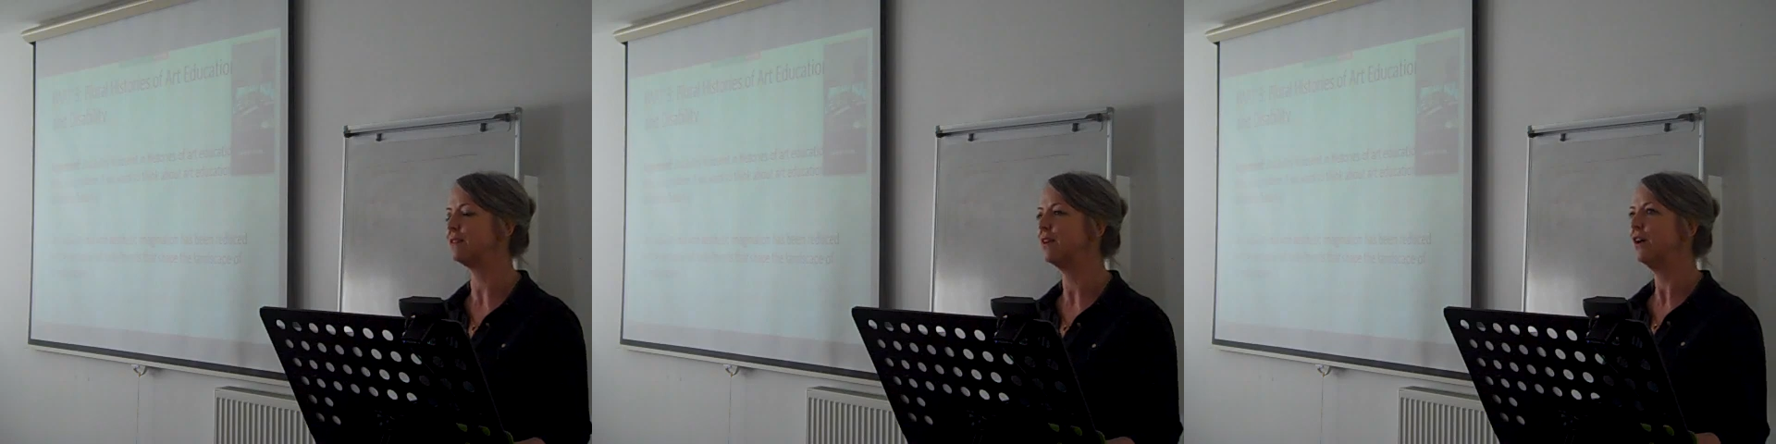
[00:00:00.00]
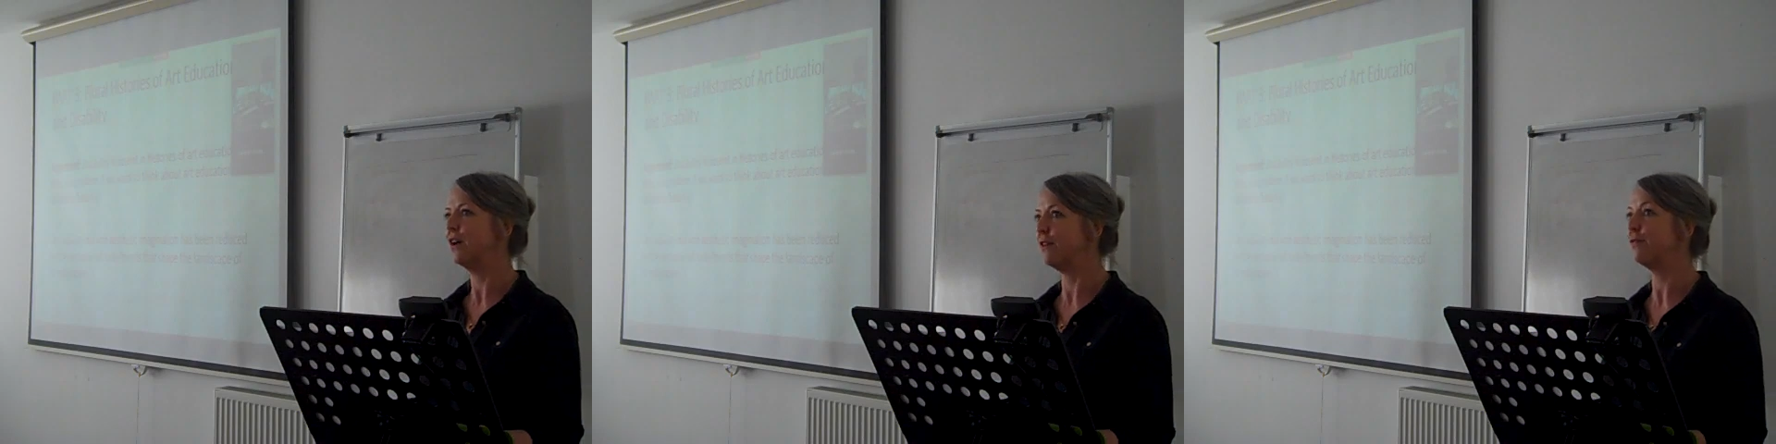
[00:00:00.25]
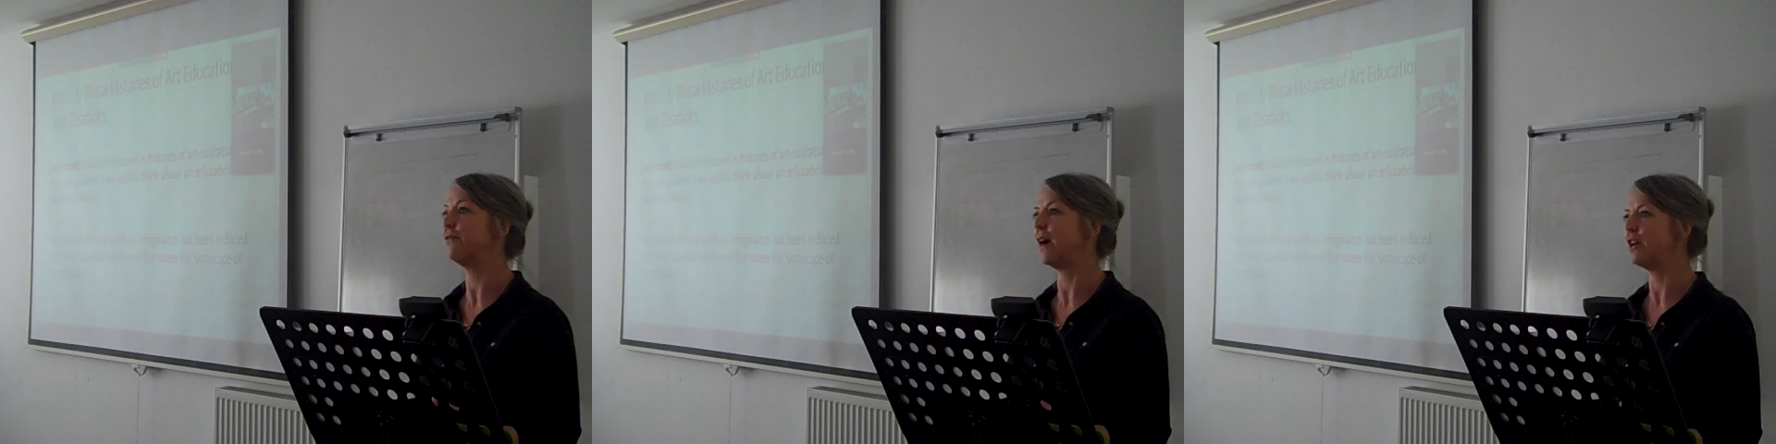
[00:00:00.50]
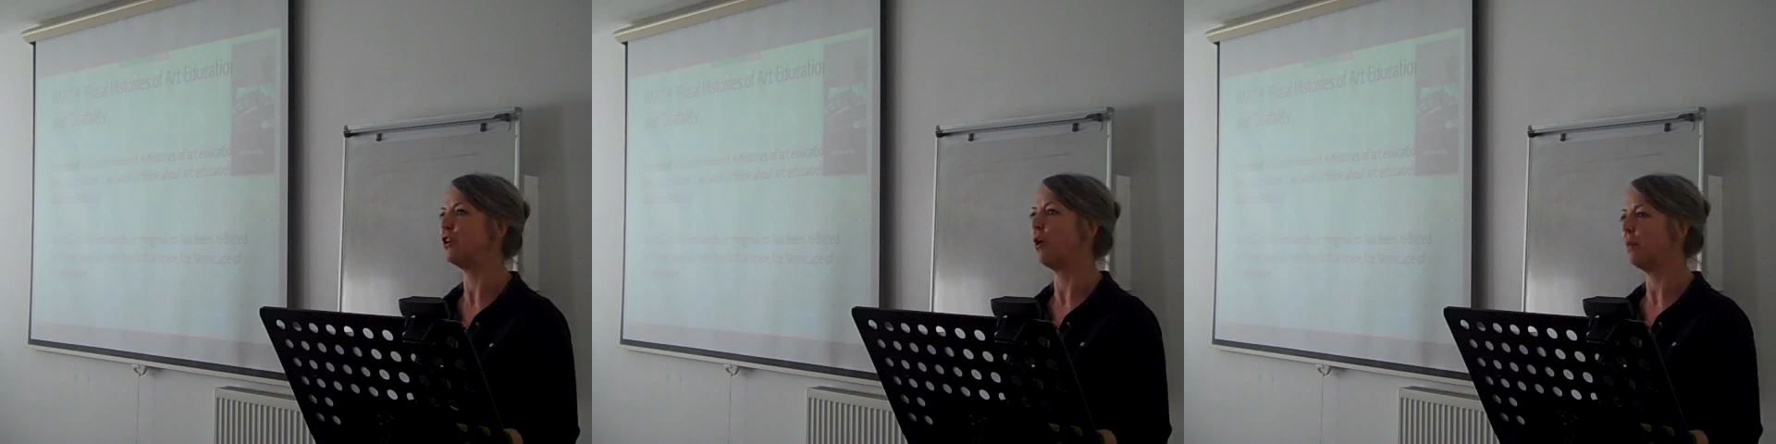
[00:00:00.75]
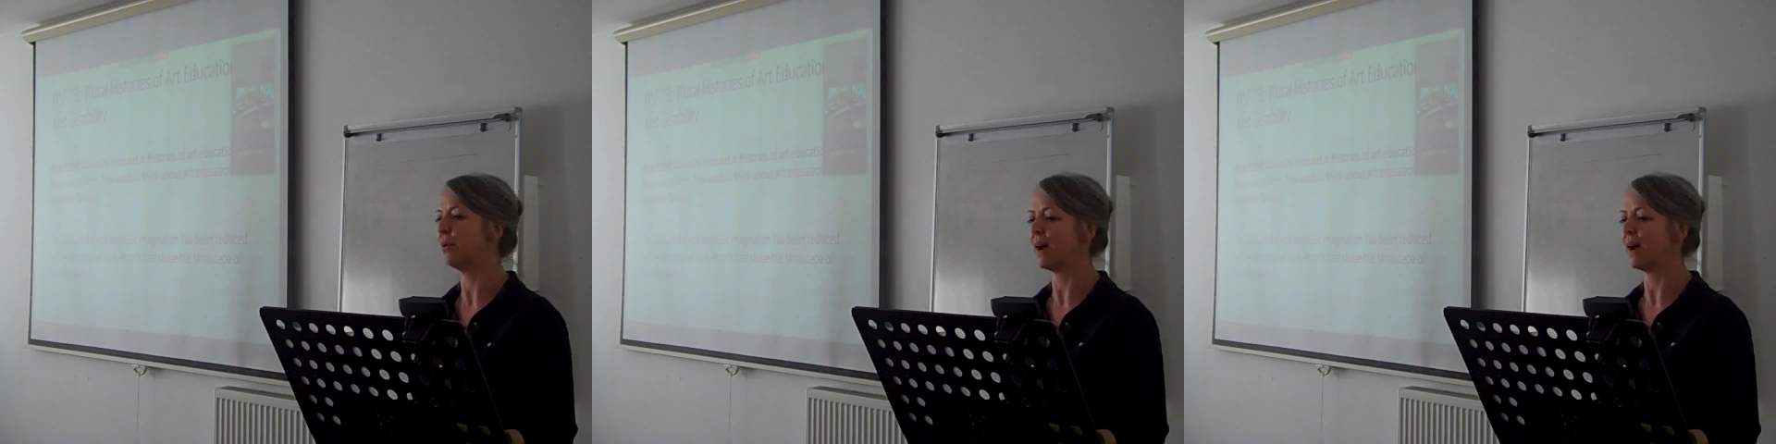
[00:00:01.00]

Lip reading: of fine art